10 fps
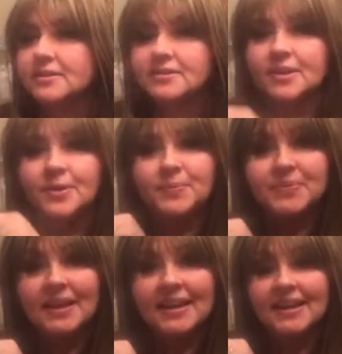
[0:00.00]
So,
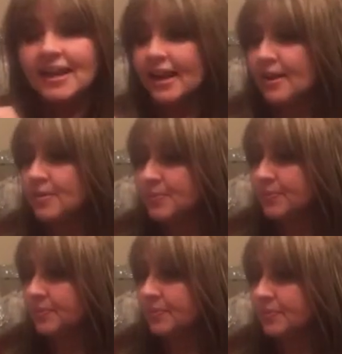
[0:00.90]
anyhow,
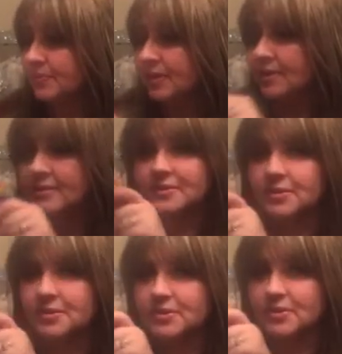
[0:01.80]

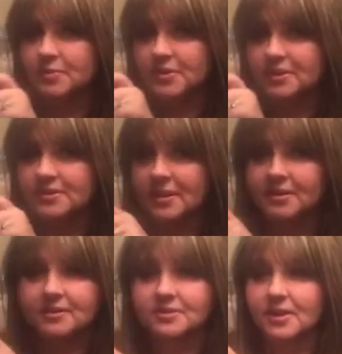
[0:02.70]
so super
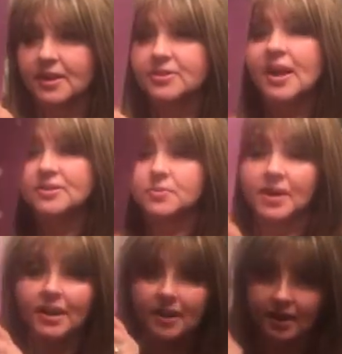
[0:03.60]
excited. So, that's
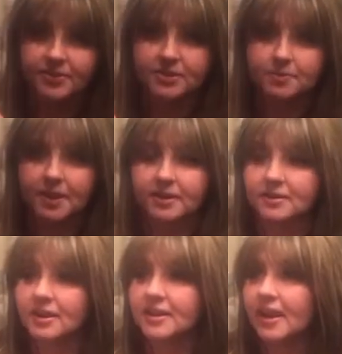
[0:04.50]
why I got this
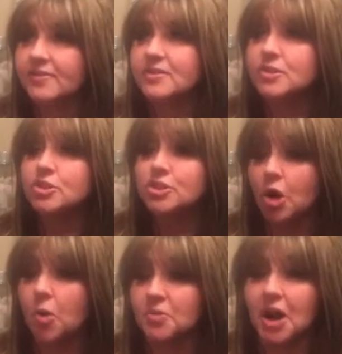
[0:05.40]
bag. Again, this is
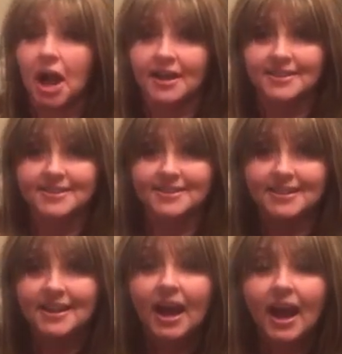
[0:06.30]
so nice.
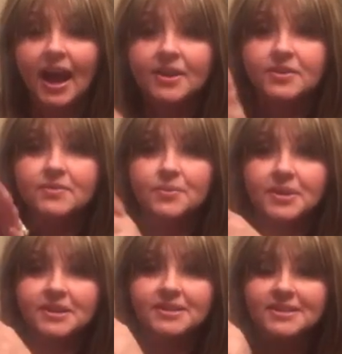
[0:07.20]
I don't even
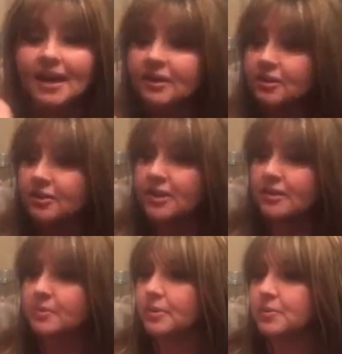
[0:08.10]
want to decorate
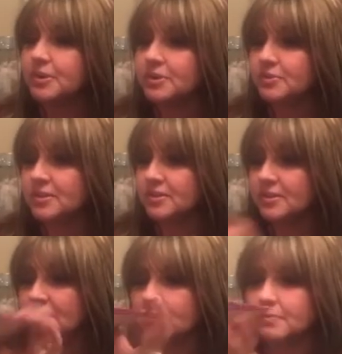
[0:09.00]
it when we do
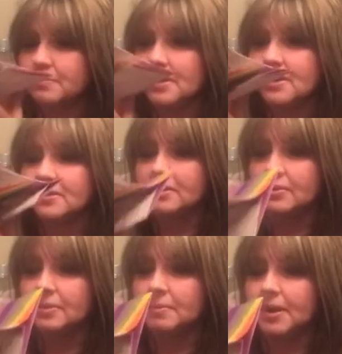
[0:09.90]
just, you know, make the
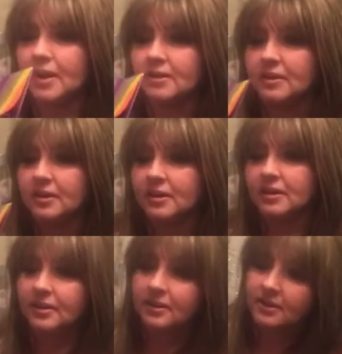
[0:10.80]
loaded bag.
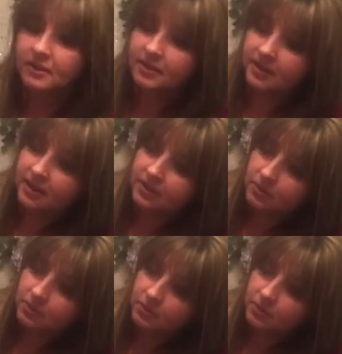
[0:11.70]
Like, I don't